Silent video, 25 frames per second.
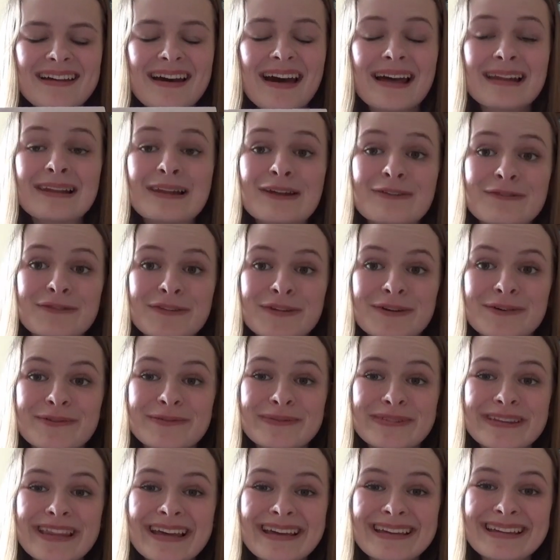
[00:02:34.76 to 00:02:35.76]
I love
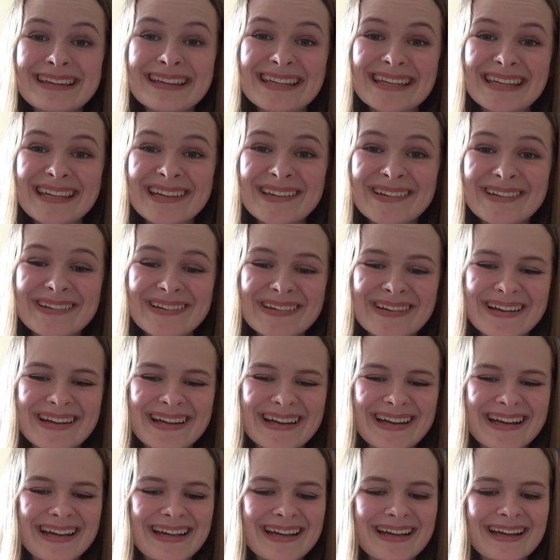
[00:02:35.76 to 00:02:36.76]
them. Thank you.
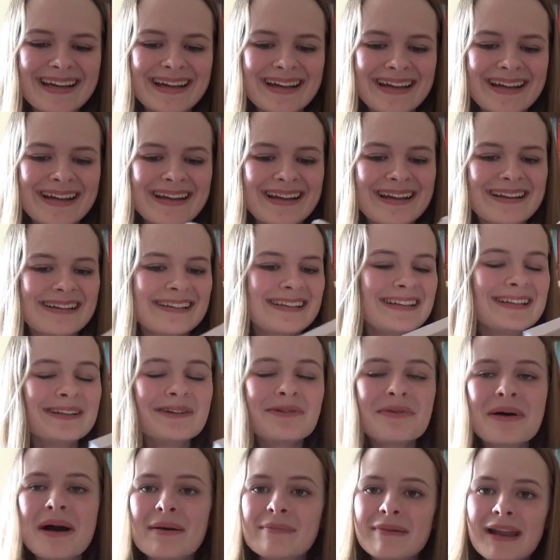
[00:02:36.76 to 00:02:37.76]
You know
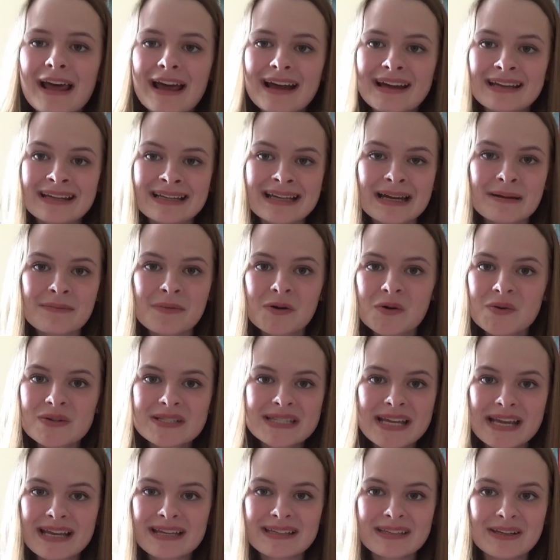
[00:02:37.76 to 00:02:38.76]
what I'm like? I'm always
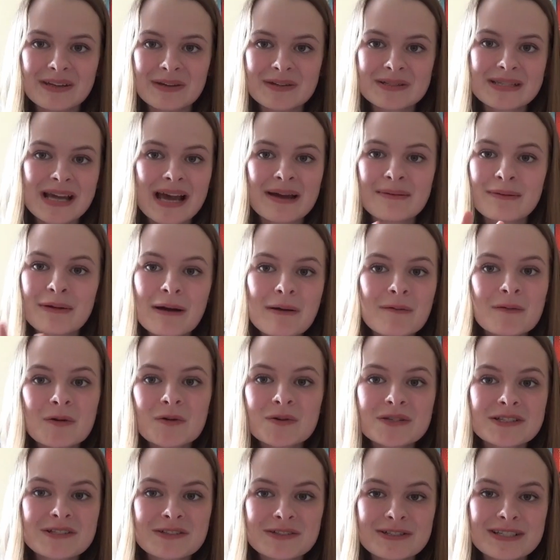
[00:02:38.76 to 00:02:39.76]
taking notes. I'm
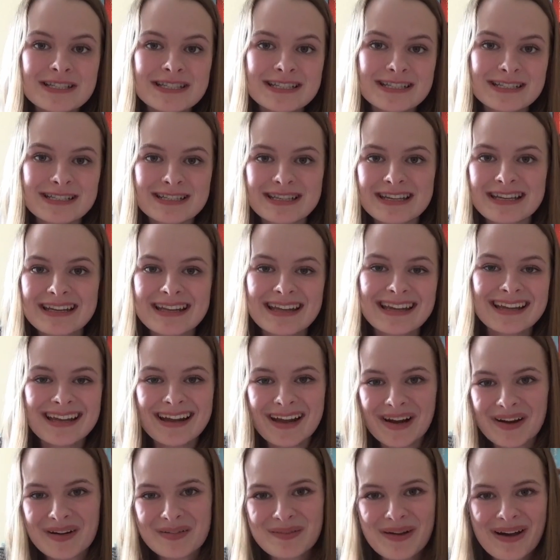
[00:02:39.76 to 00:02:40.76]
always talking to
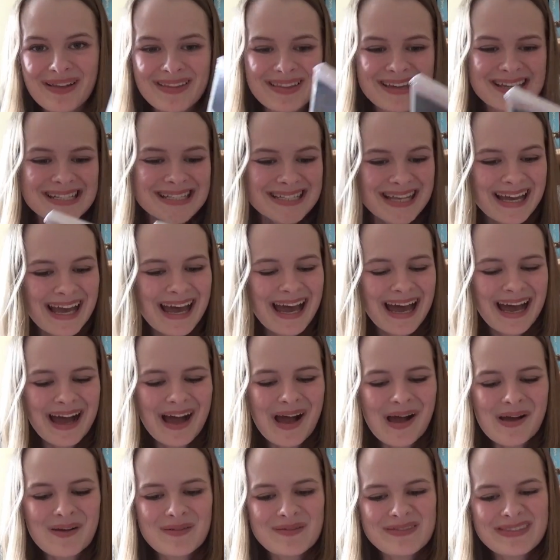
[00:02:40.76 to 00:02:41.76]
her about this.
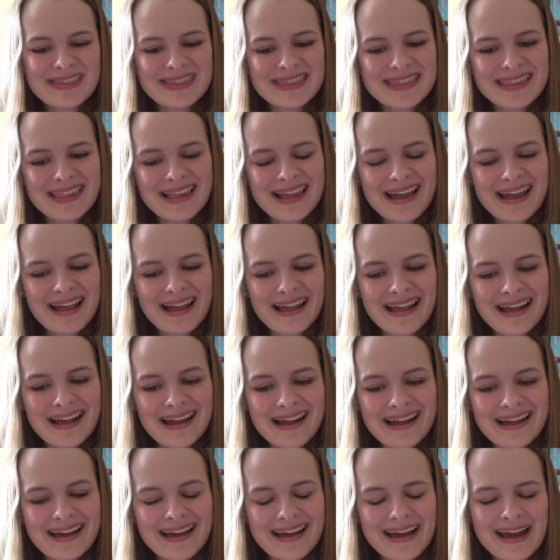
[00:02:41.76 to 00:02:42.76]
I
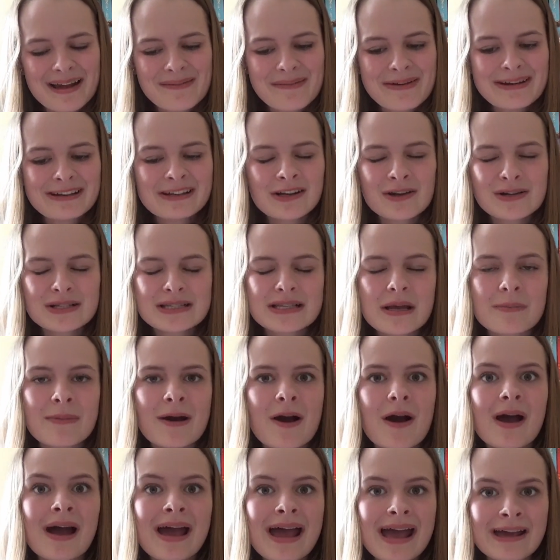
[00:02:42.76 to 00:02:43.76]
make notes
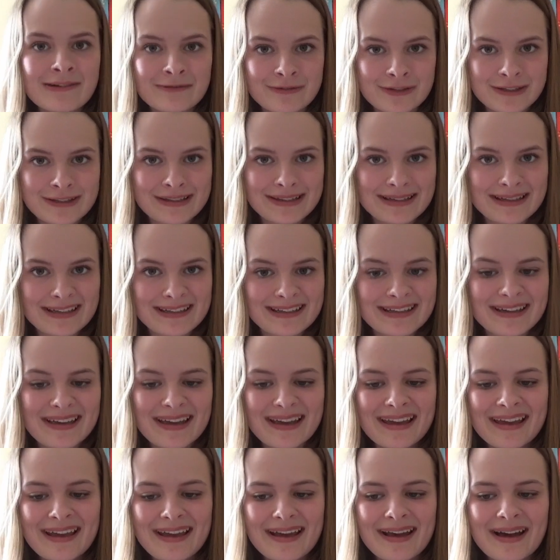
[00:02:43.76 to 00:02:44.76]
about everything.
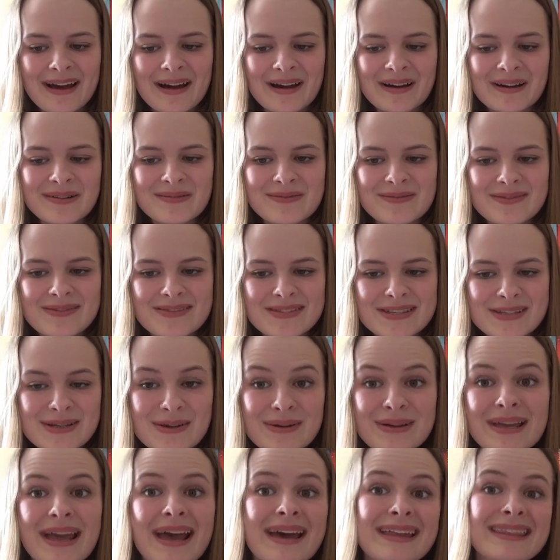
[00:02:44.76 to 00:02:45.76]
So
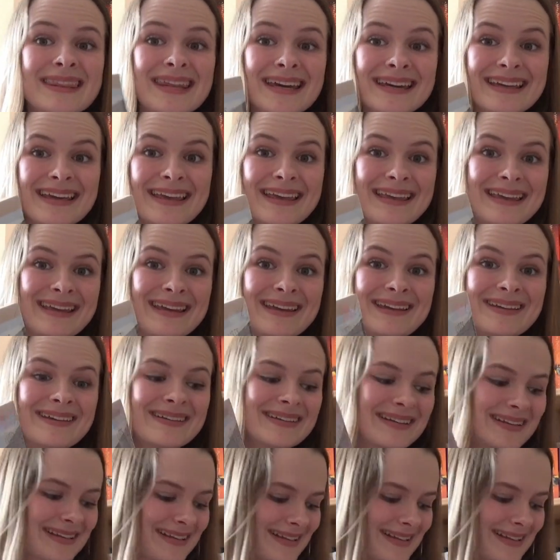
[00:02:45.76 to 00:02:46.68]
yeah, thank you.